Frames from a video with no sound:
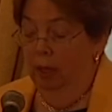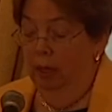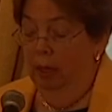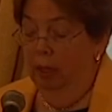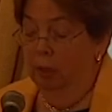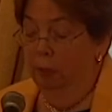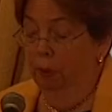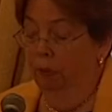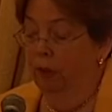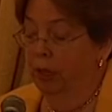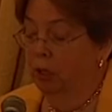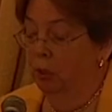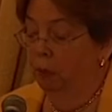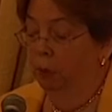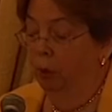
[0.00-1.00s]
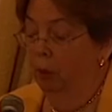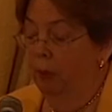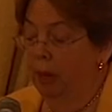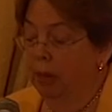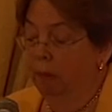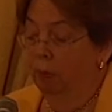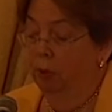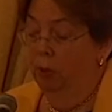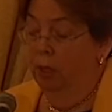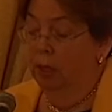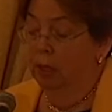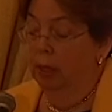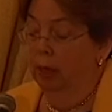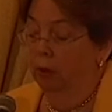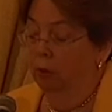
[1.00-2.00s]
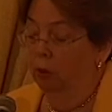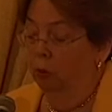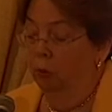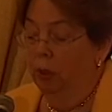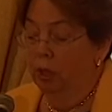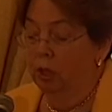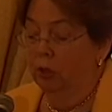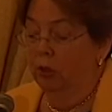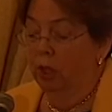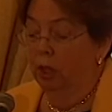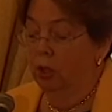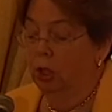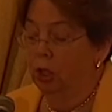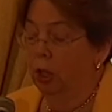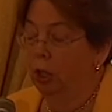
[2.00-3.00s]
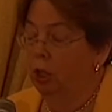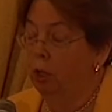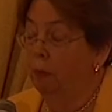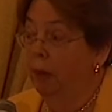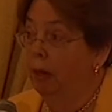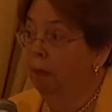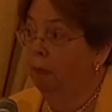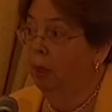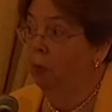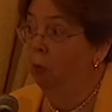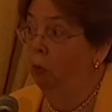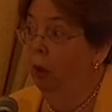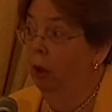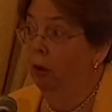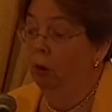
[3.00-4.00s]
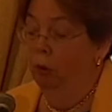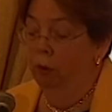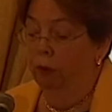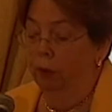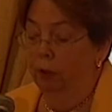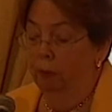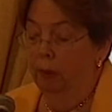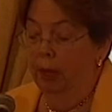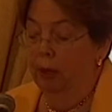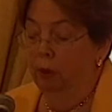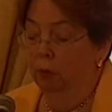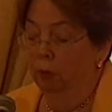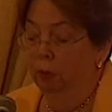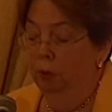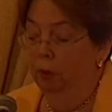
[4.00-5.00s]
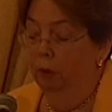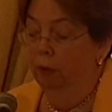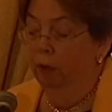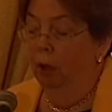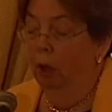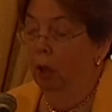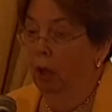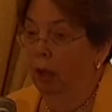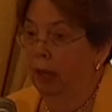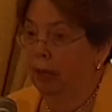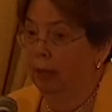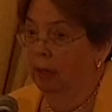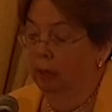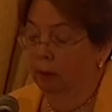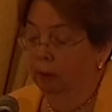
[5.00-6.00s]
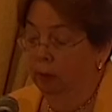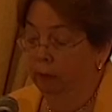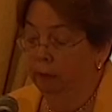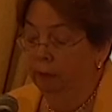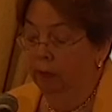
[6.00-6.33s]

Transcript: As Professor Burbank points out, the risk that a judge might be won over by the rule of law ideal,